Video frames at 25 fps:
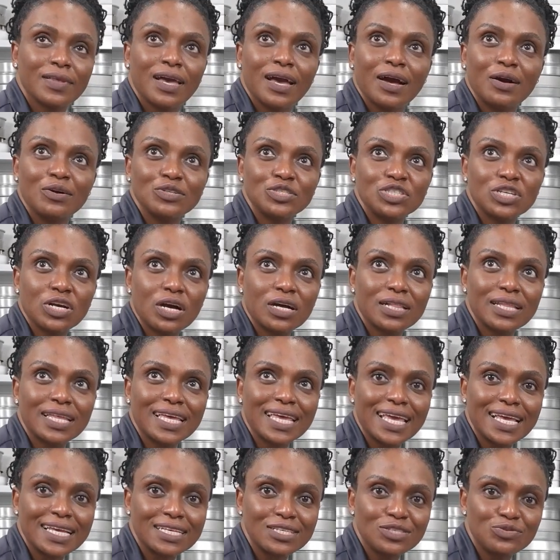Our chocolate
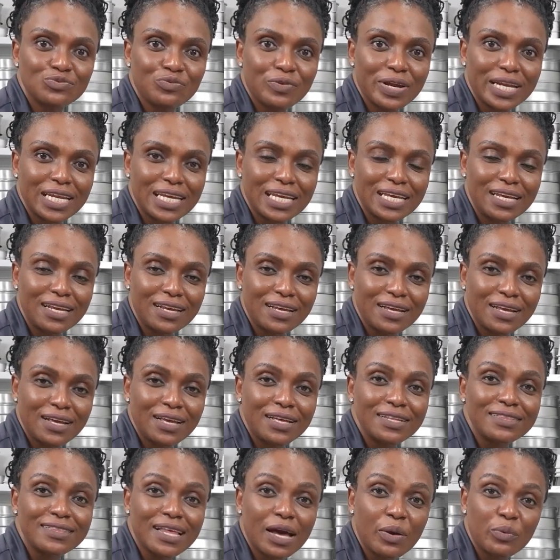cake is ready.
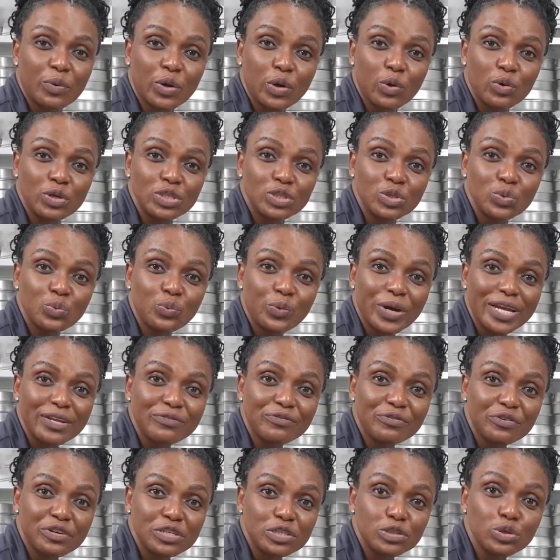Now we're going to wait
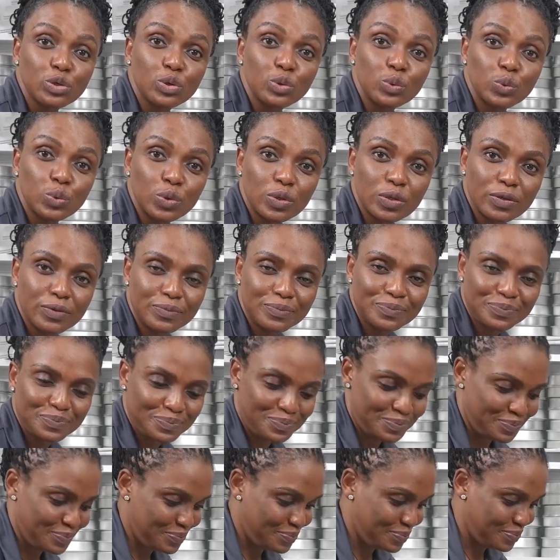for it to cool.
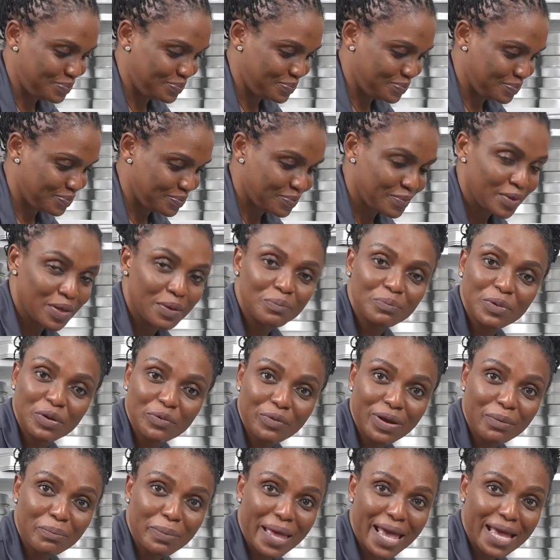Be
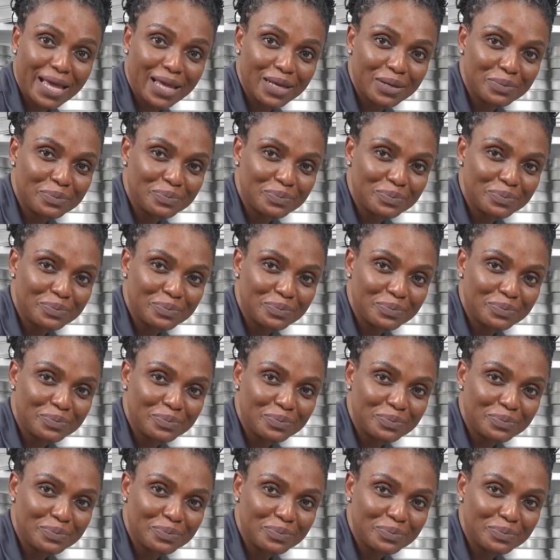right back.